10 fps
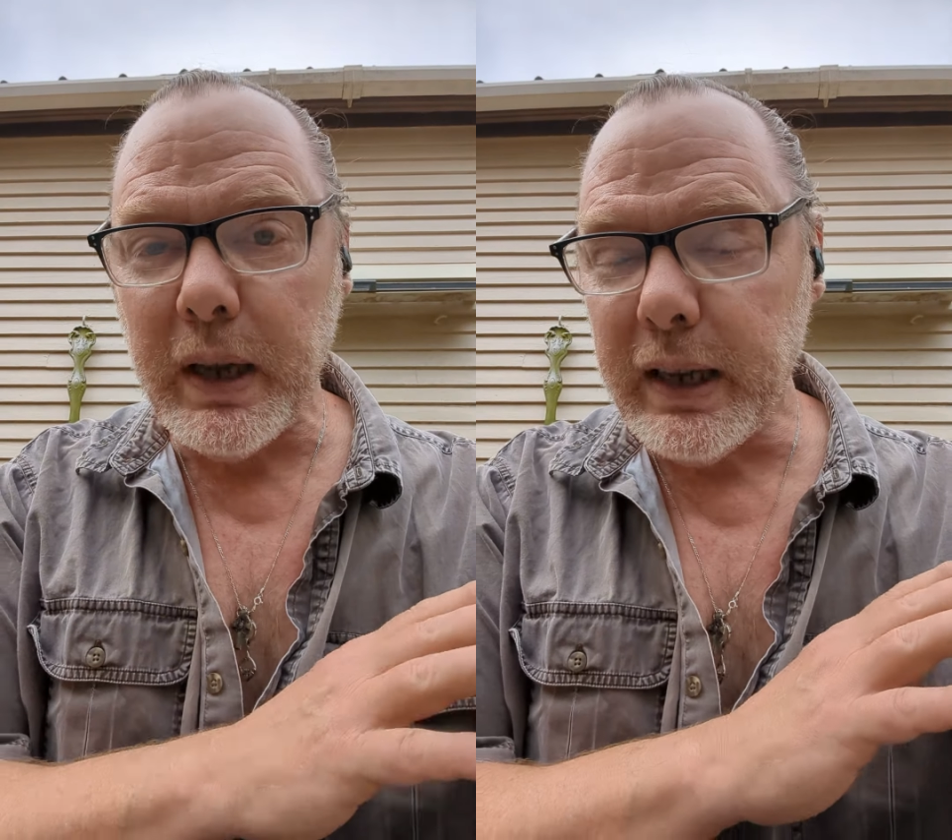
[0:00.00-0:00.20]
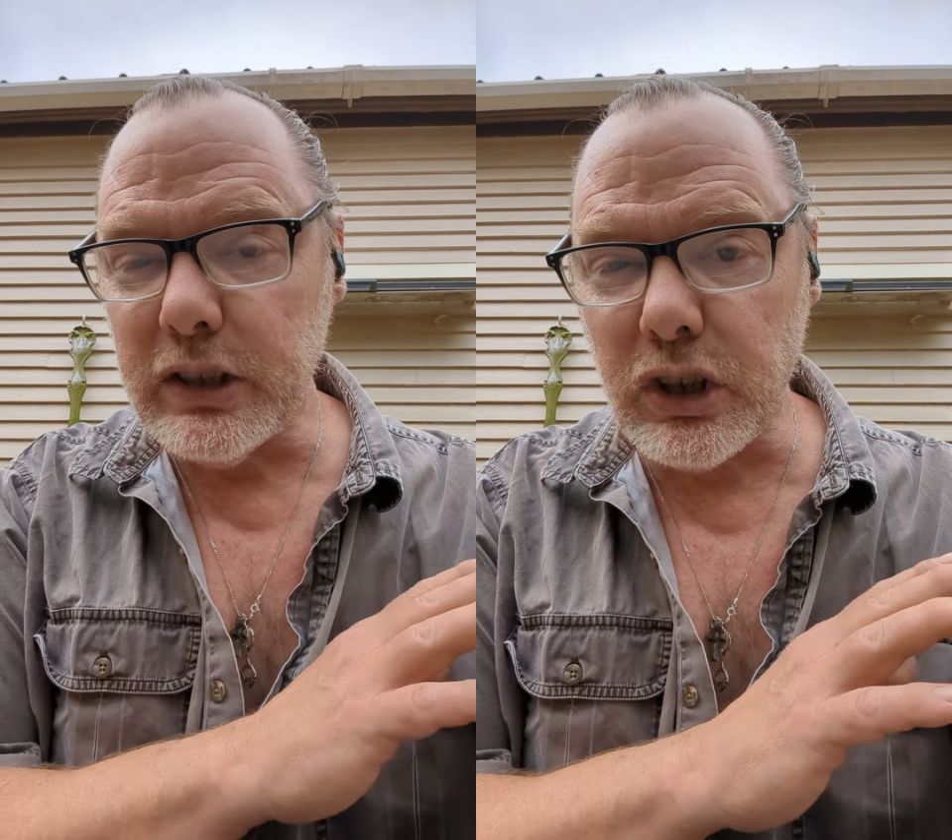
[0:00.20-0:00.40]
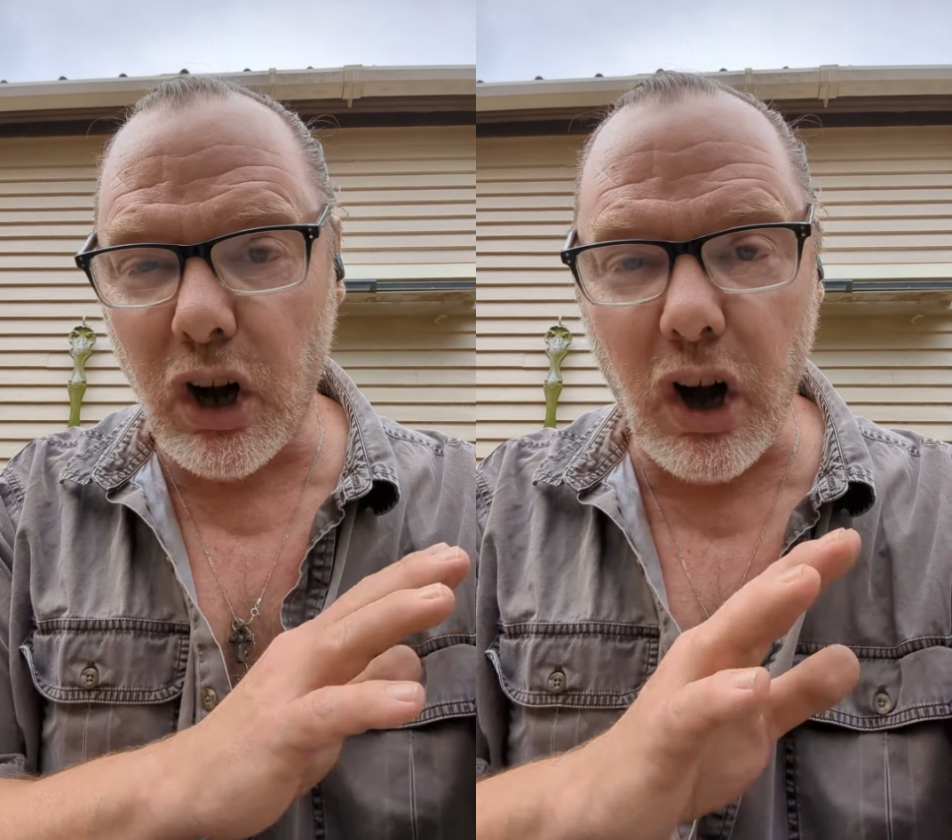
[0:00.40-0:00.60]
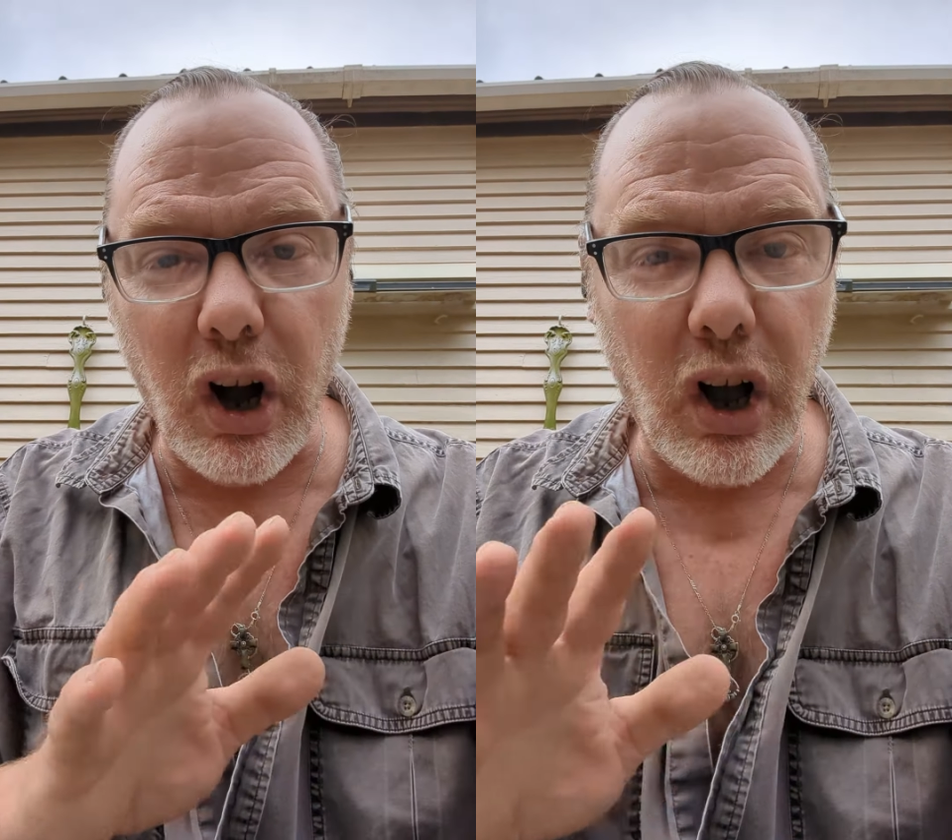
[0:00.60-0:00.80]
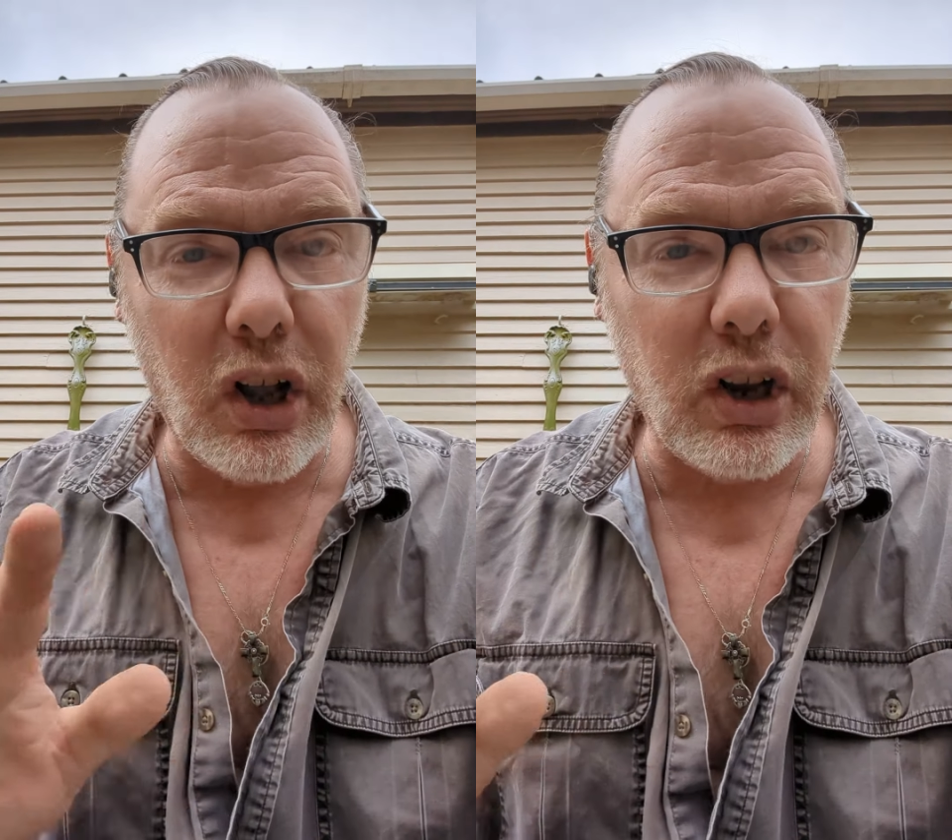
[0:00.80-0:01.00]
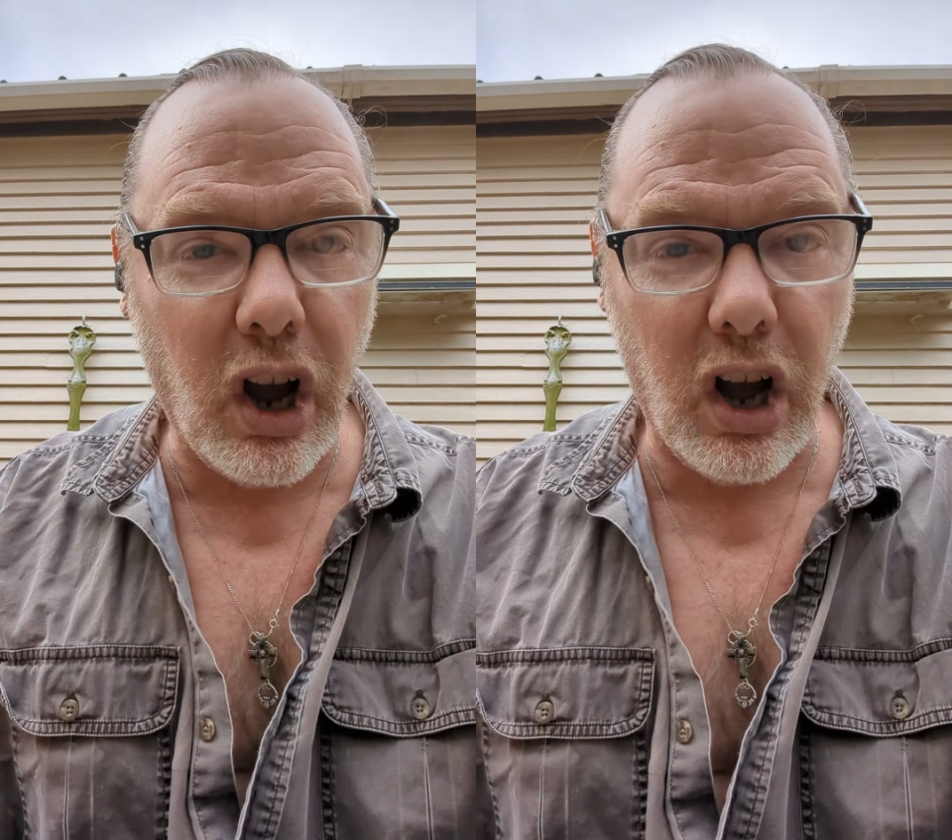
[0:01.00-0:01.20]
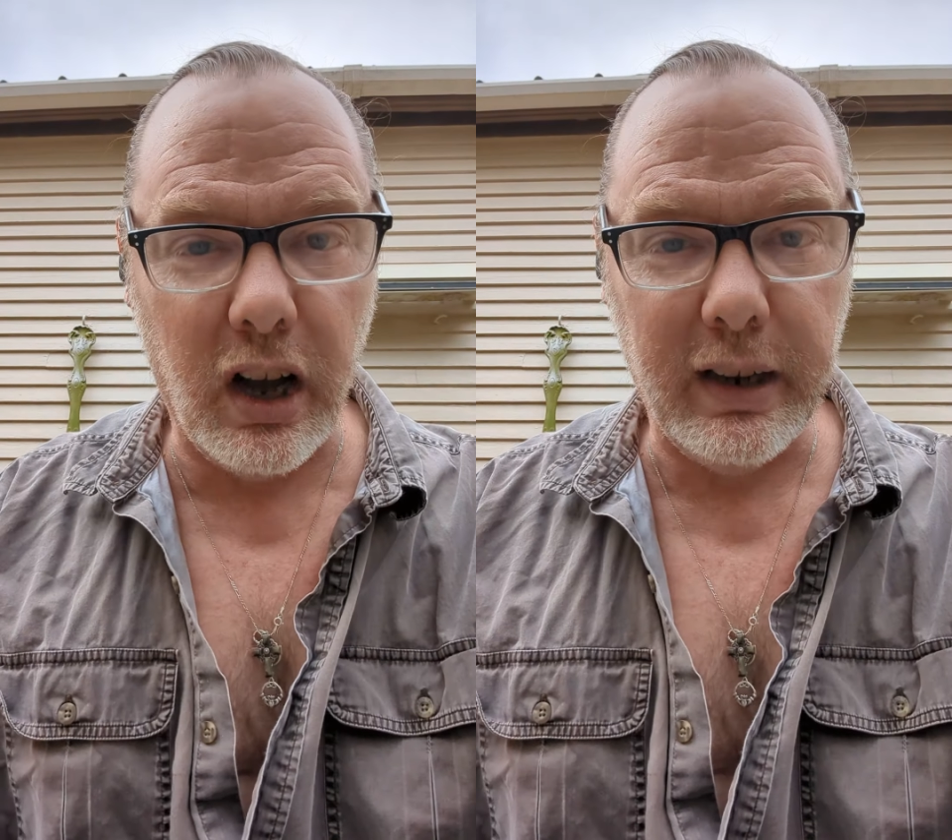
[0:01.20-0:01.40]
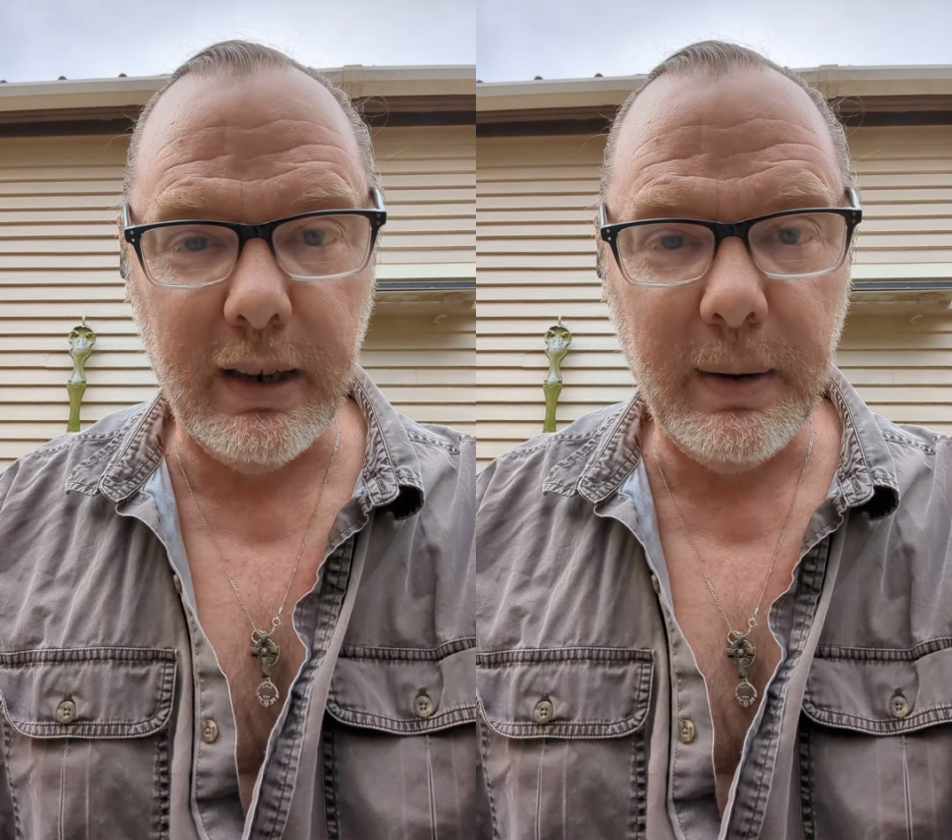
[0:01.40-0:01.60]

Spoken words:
is all gone.